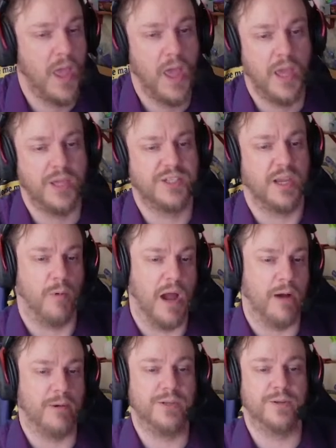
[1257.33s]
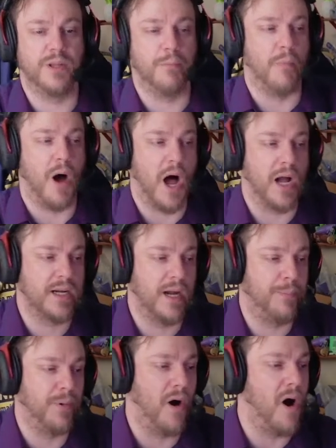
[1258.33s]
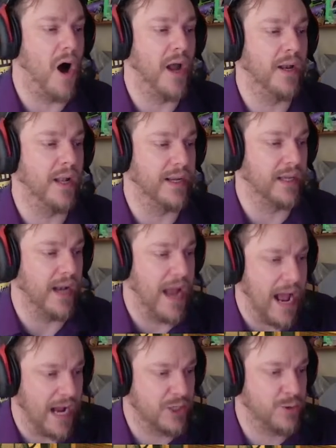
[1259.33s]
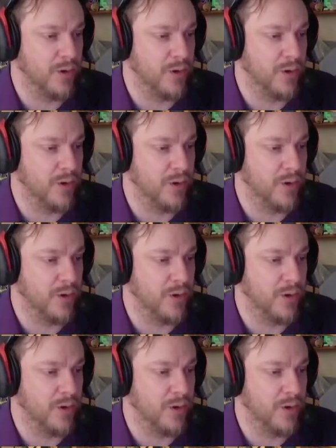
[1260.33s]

You say, why are we doing the mock-up on like an actual